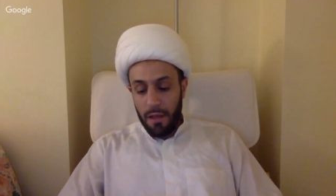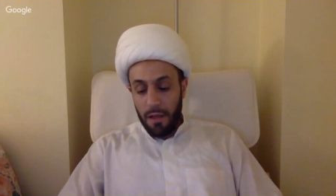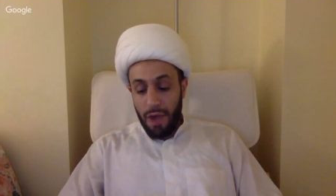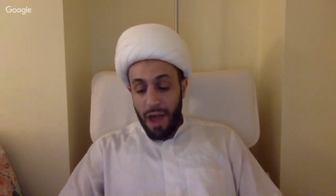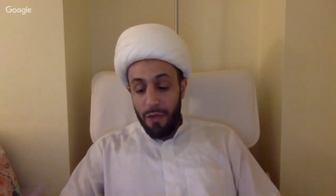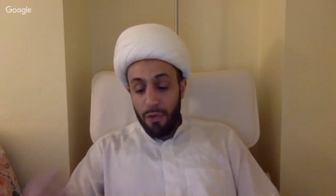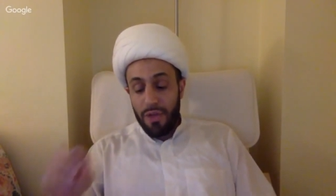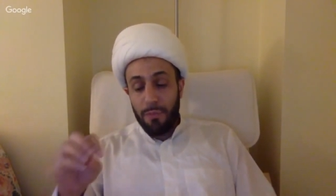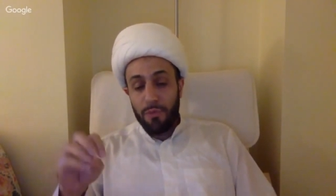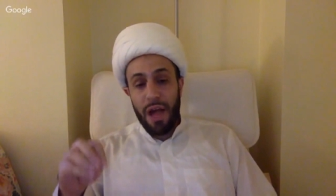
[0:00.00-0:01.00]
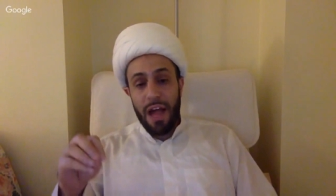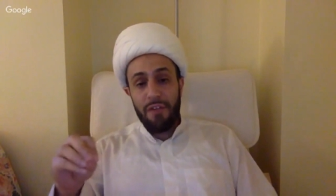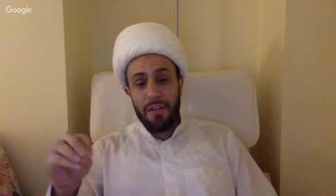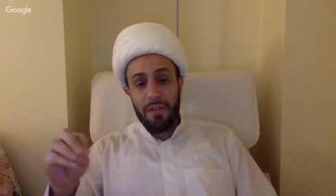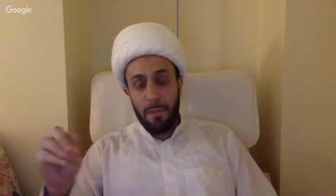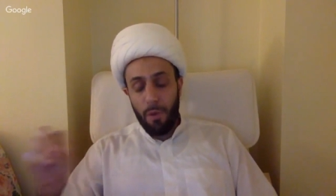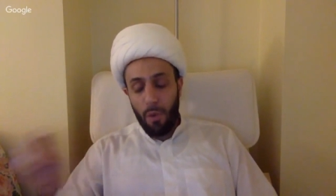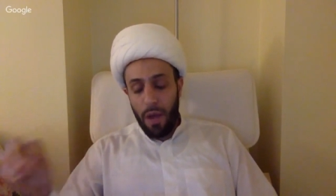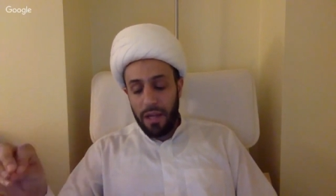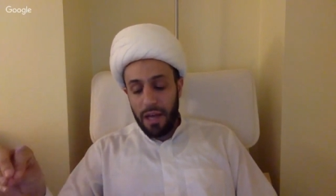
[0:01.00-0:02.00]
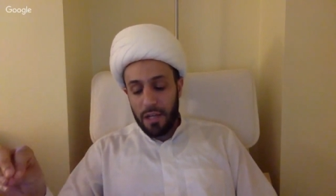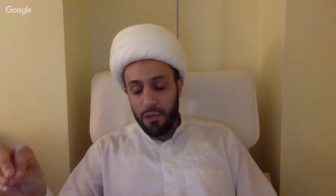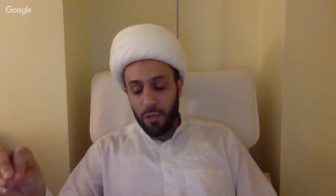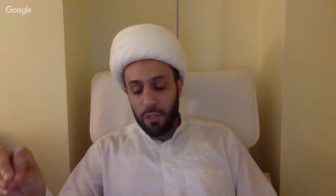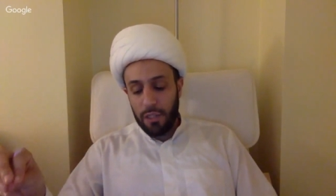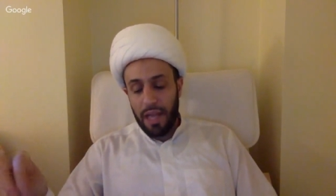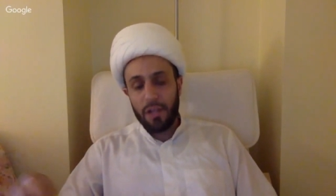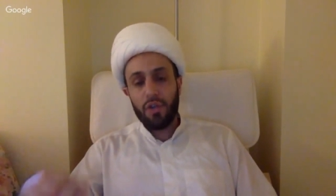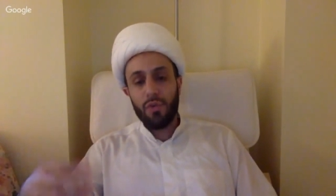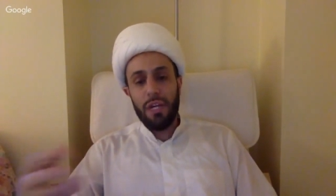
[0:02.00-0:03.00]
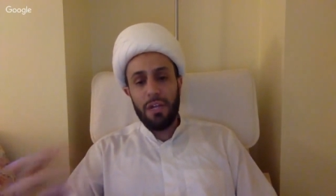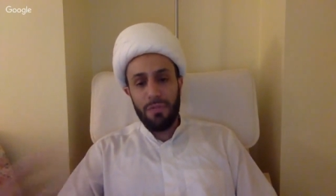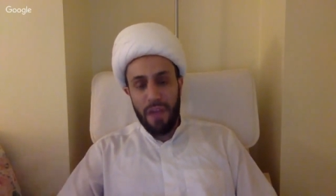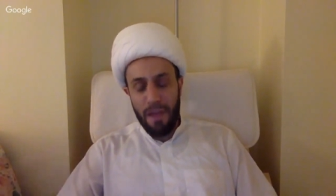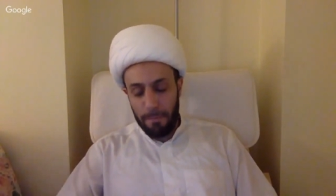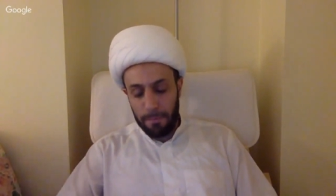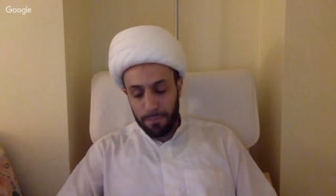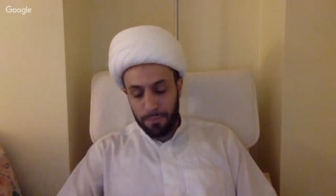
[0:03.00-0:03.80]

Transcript: Rather than driving them away, Ya Rasulullah, greet them.